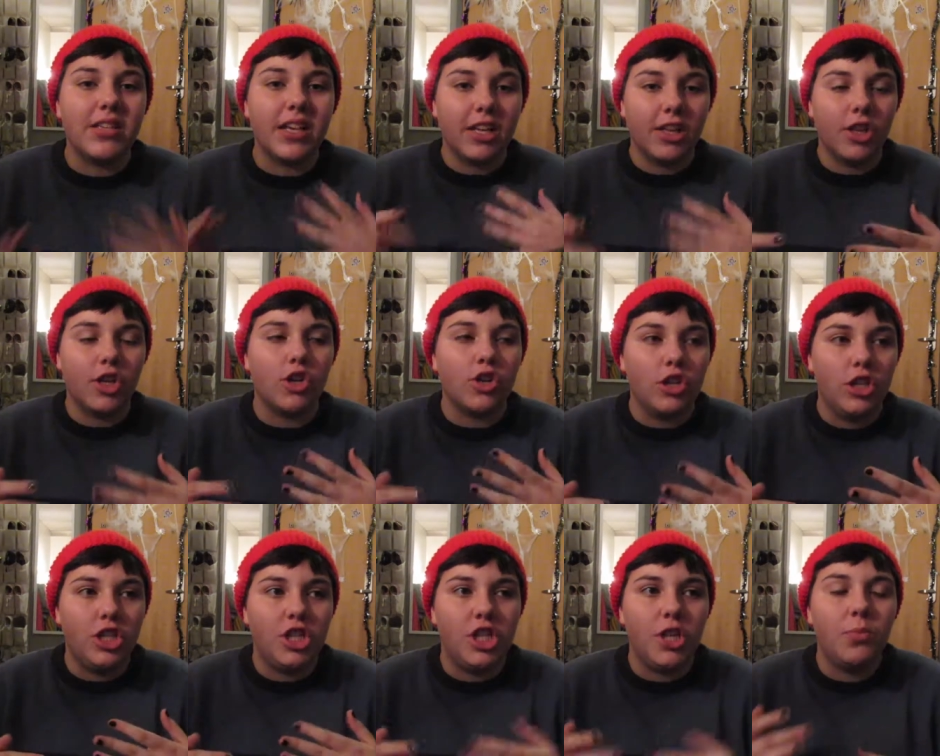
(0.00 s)
Like
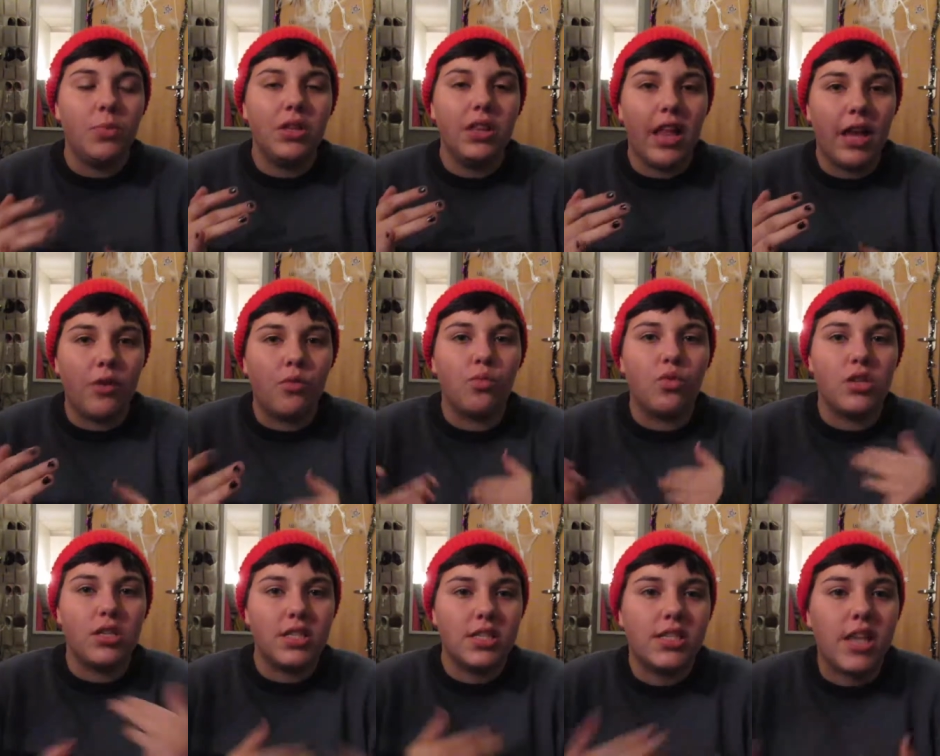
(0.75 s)
literally she would like
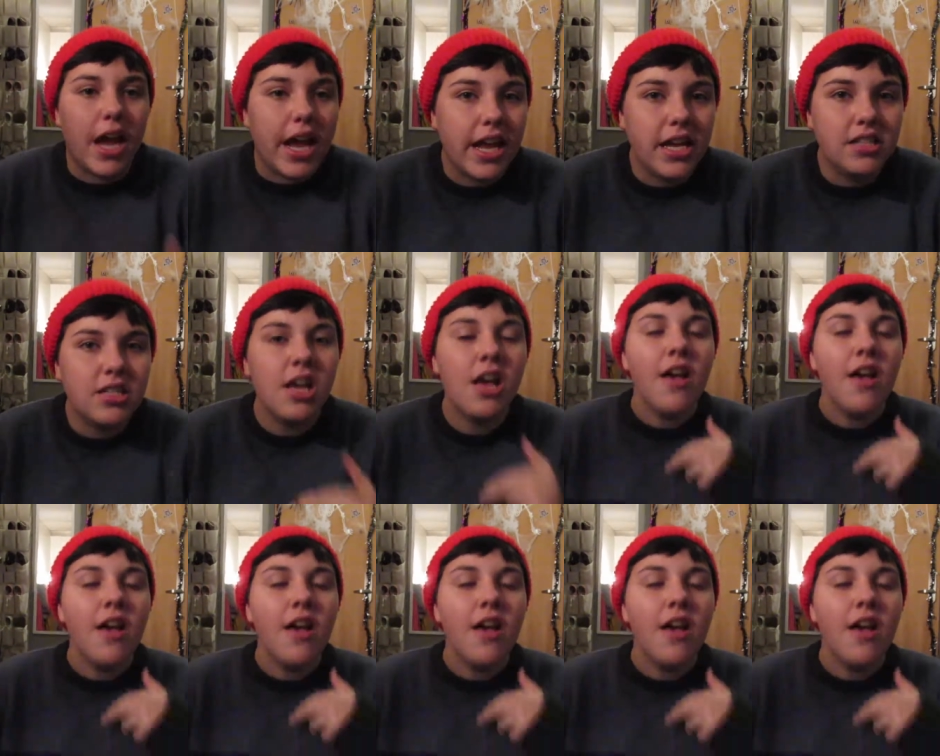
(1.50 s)
recite